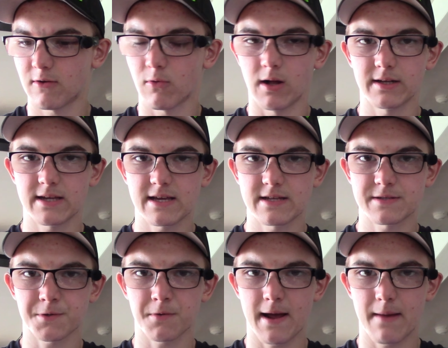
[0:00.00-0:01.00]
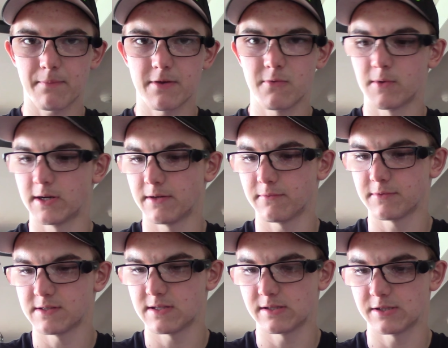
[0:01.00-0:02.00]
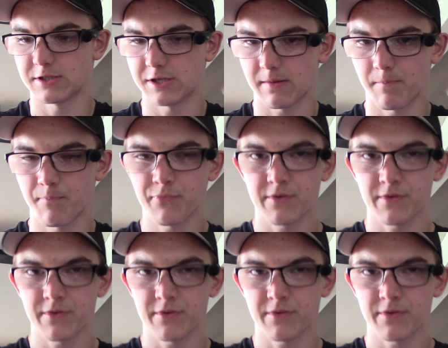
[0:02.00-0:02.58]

quality gets crappy when it was in the gym.